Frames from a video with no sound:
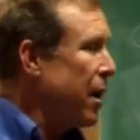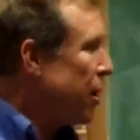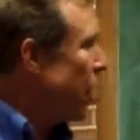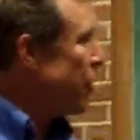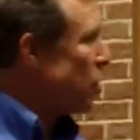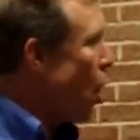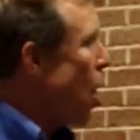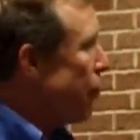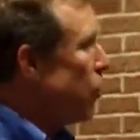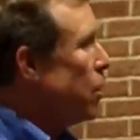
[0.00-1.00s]
It was
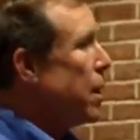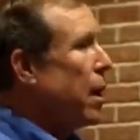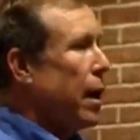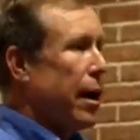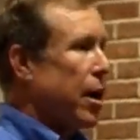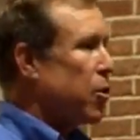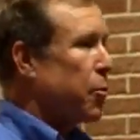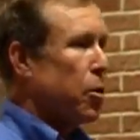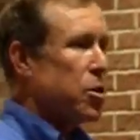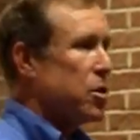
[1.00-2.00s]
awful. Another
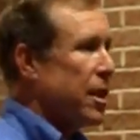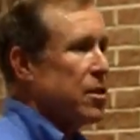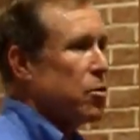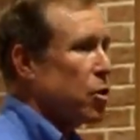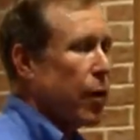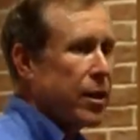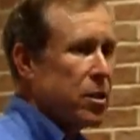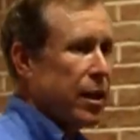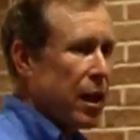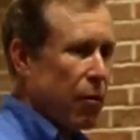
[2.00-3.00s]
person says it was the greatest
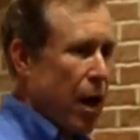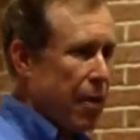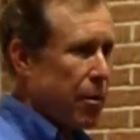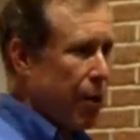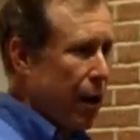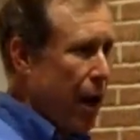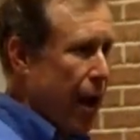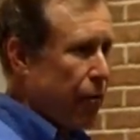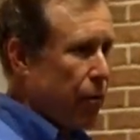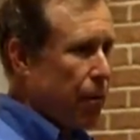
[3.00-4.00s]
thing that ever happened in my
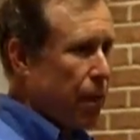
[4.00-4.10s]
life.